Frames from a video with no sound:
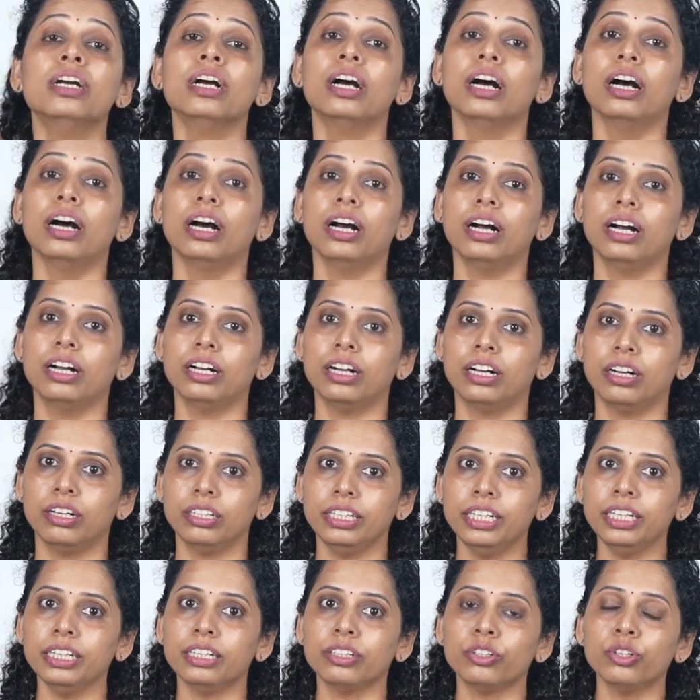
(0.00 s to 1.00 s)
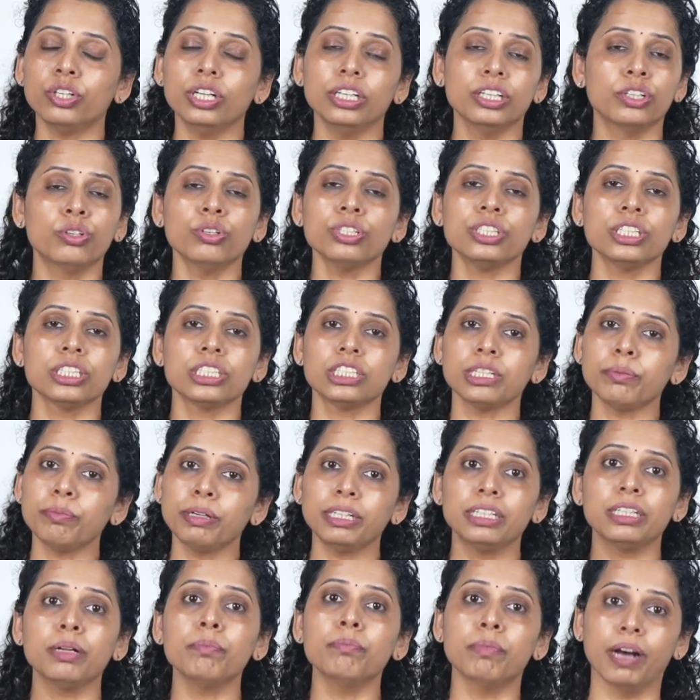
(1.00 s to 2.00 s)
ecosystem
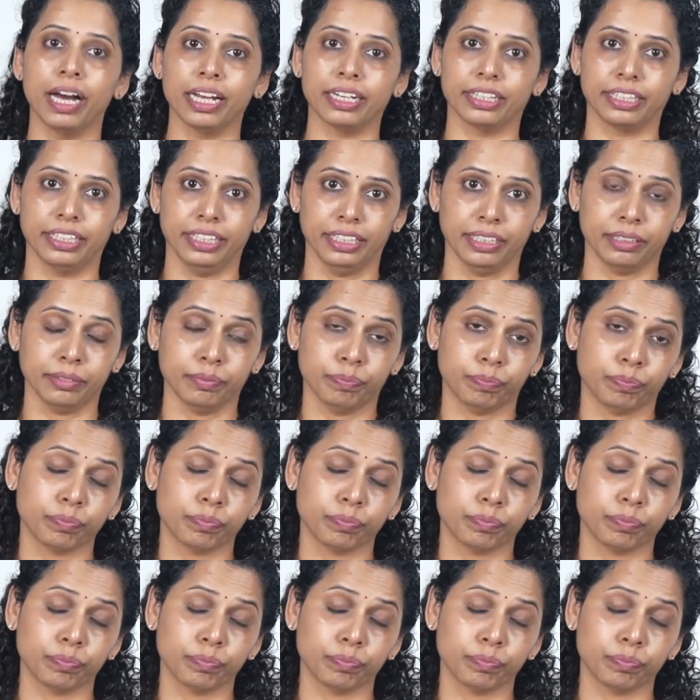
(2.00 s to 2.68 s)
in the market,